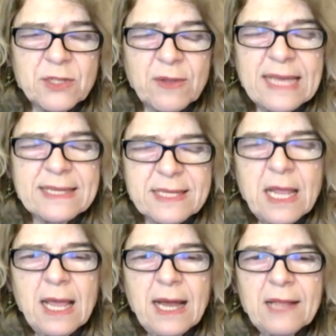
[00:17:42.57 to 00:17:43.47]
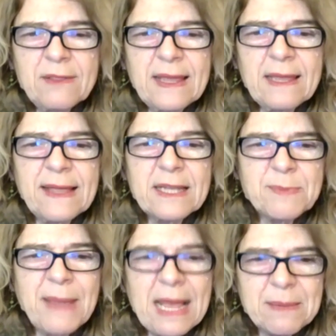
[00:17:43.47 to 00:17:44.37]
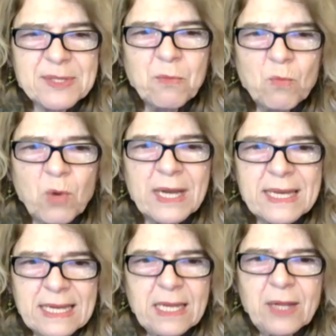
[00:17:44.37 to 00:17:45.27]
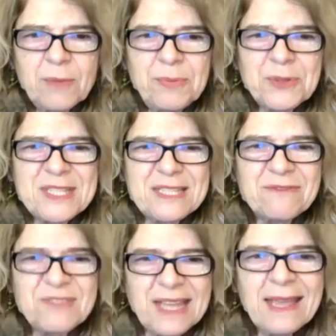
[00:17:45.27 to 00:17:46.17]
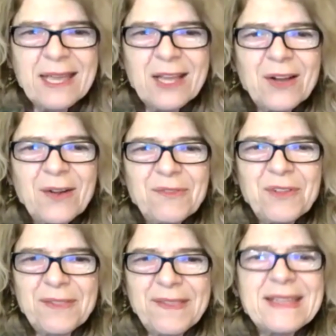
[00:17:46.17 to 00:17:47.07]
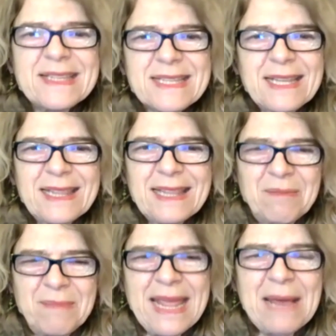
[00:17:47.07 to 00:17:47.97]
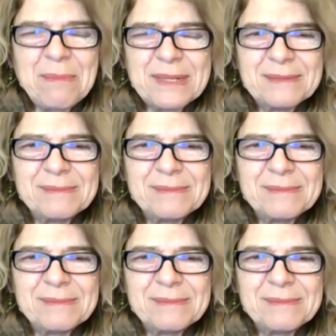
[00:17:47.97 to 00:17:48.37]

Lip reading: So yes, I think that's perhaps the one positive thing of all this that may happen.